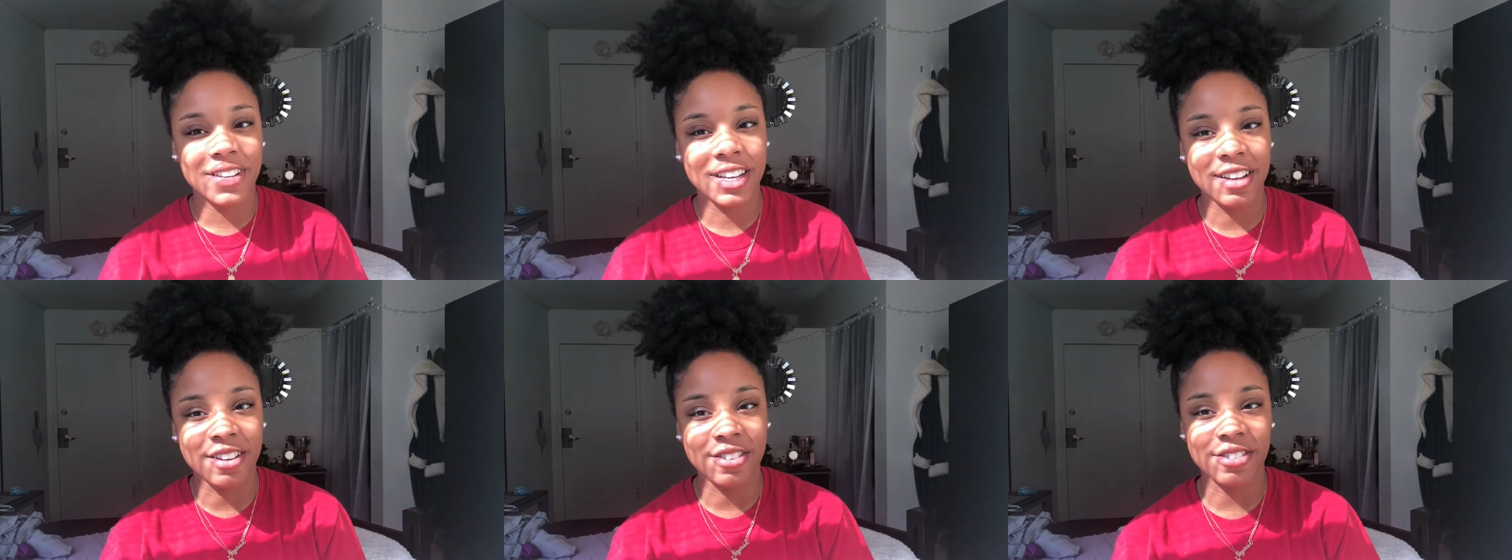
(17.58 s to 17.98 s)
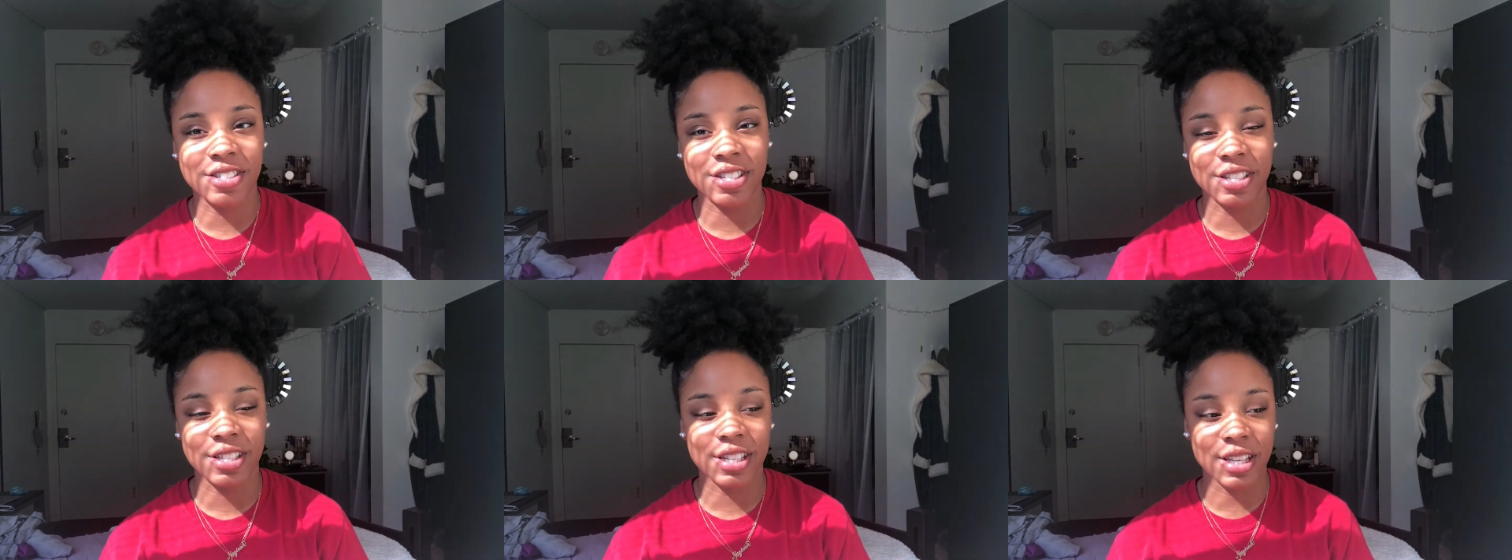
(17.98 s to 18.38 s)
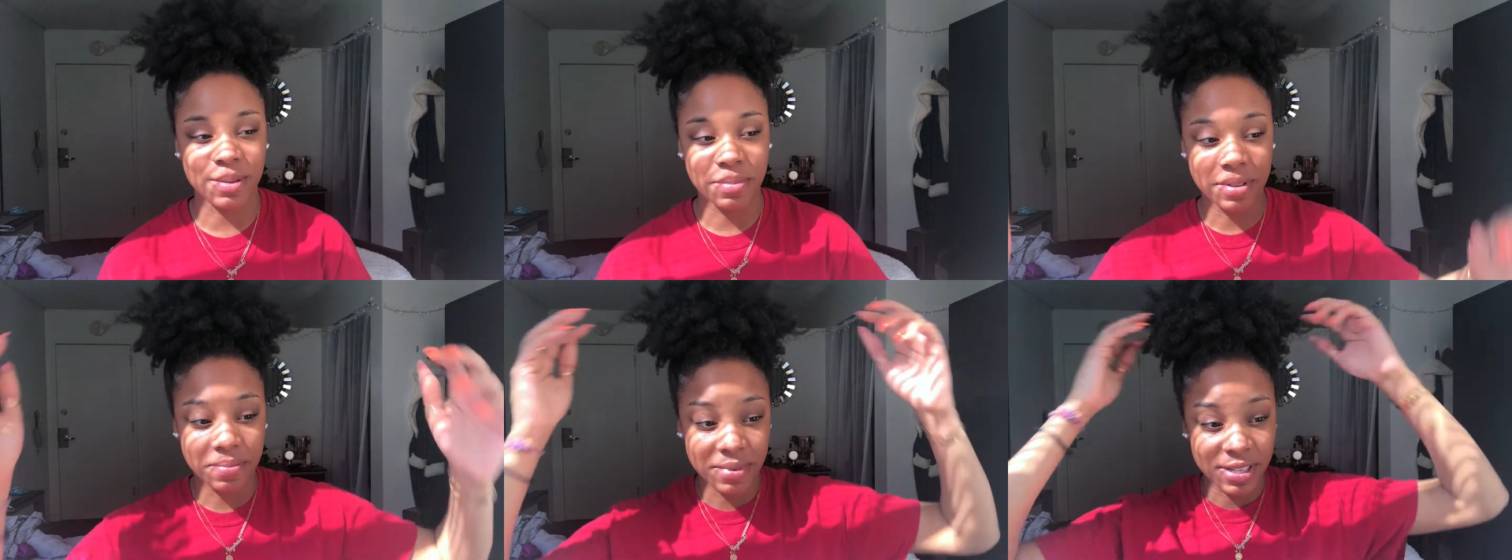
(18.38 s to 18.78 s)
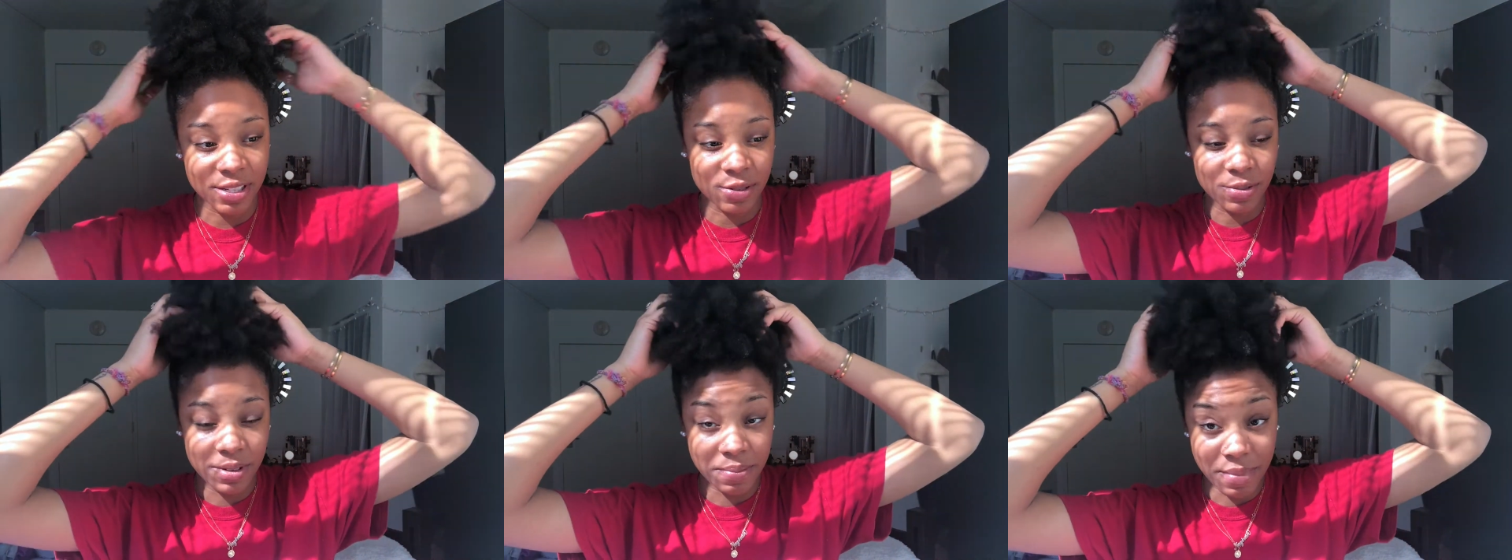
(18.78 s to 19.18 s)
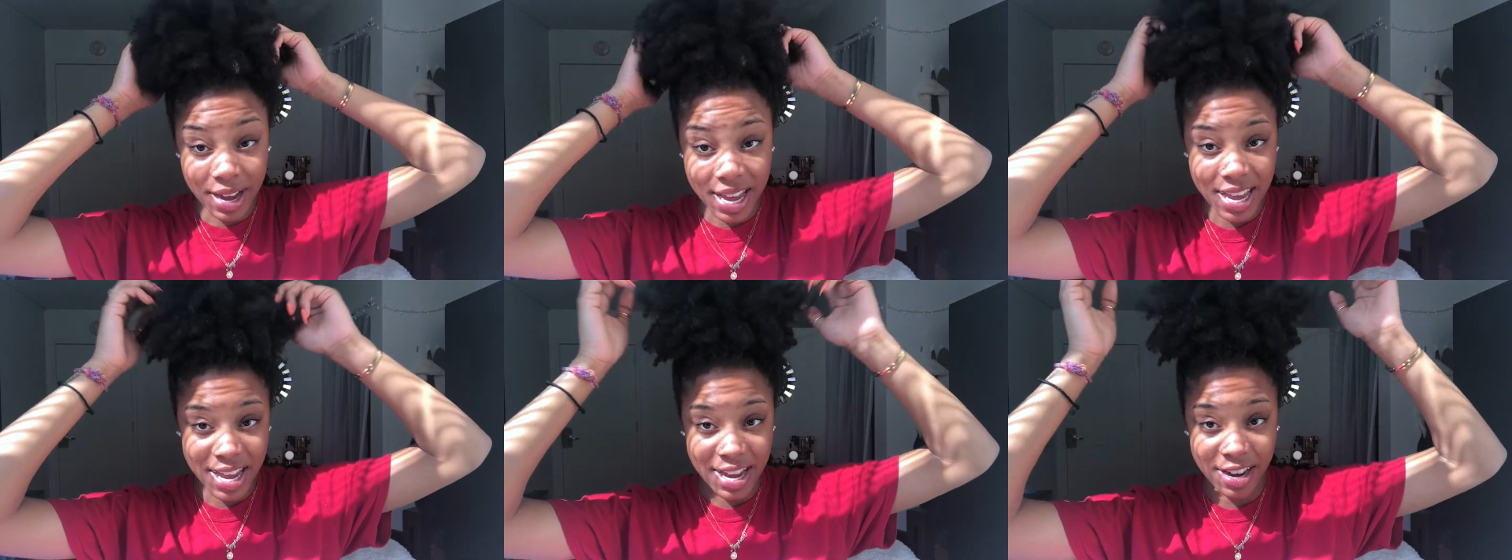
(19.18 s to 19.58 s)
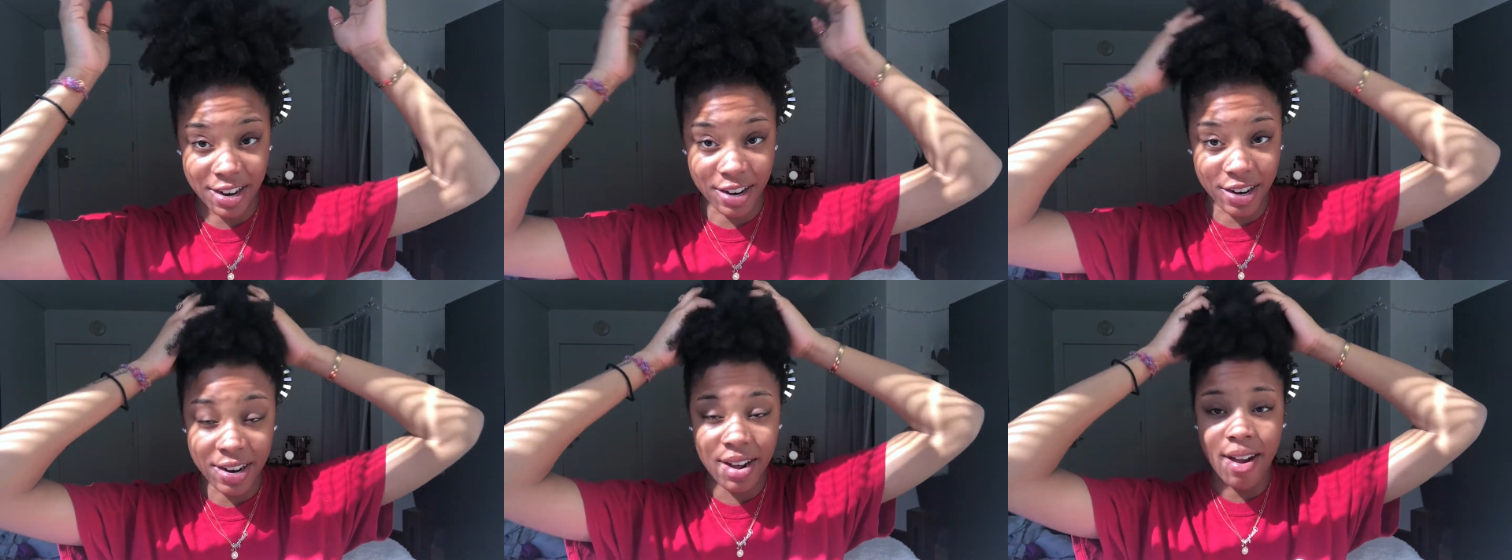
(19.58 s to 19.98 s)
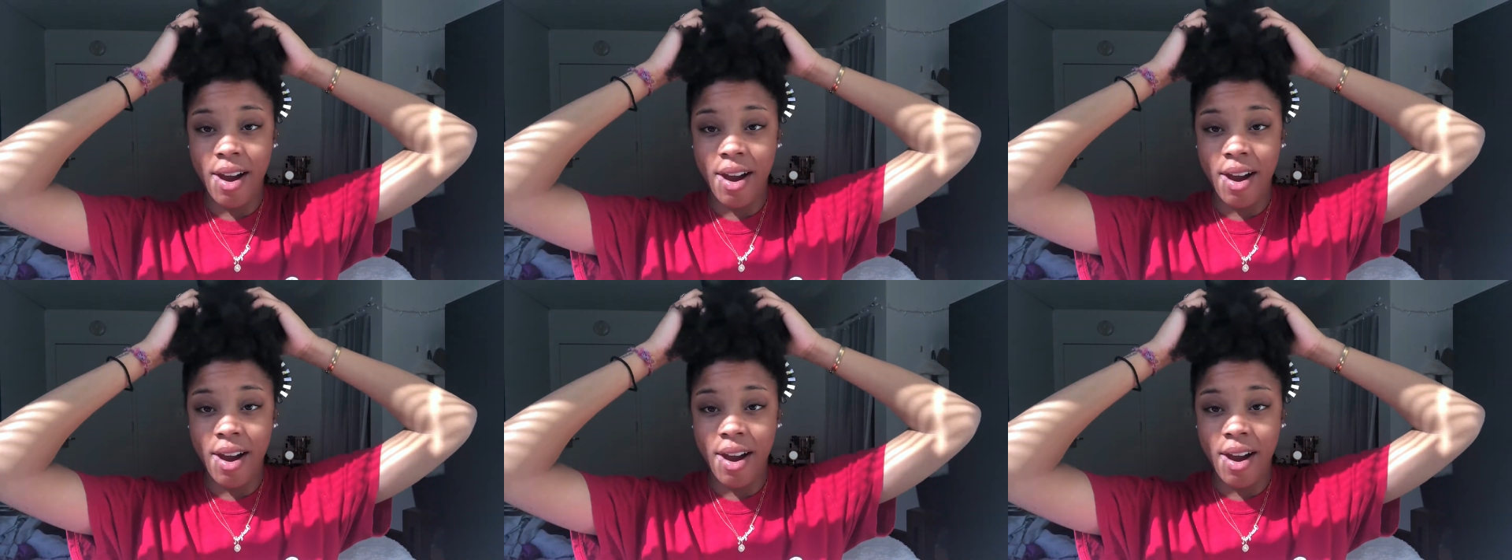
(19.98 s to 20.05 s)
video is just gonna be me doing my hair.